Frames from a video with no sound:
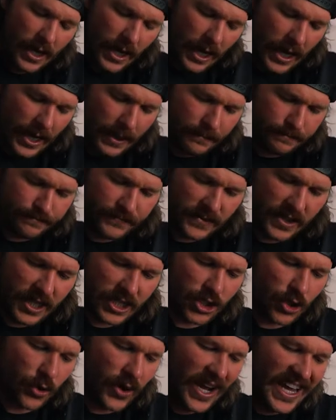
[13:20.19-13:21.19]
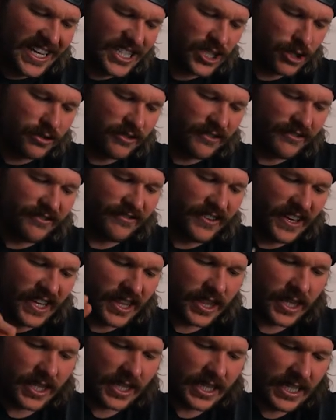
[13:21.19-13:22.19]
Um, let's go ahead to the
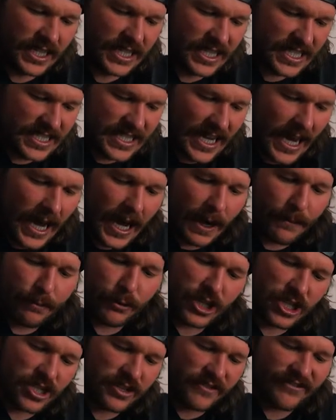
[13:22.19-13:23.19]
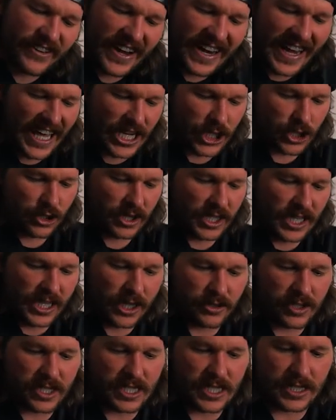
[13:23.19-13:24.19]
fifth key step, which is a financial and
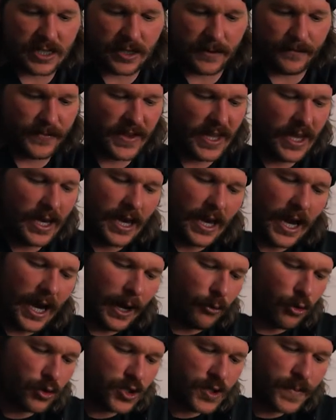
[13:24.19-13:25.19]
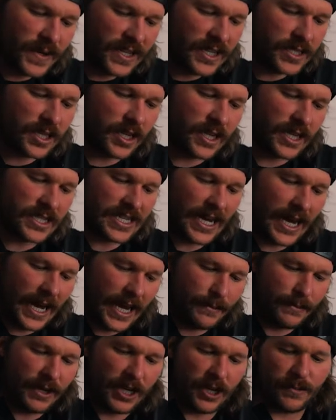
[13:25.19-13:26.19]
legal system. I won't spend a ton of
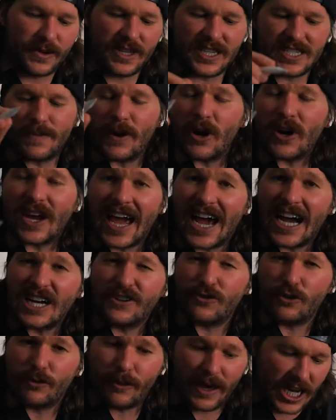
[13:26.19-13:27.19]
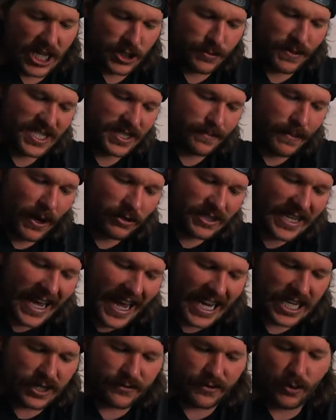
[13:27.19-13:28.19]
time here, but this is about cash flow management. It's about
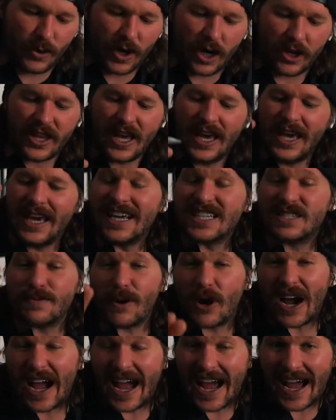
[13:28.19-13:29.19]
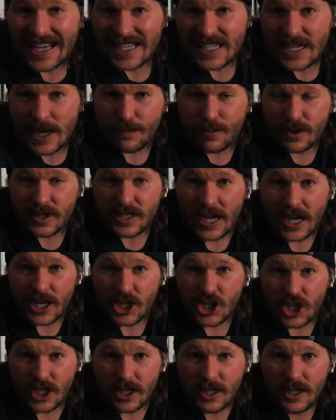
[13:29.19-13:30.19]
tax-free wealth. It's about asset
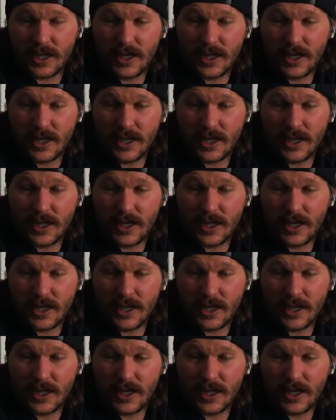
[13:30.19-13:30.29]
protection.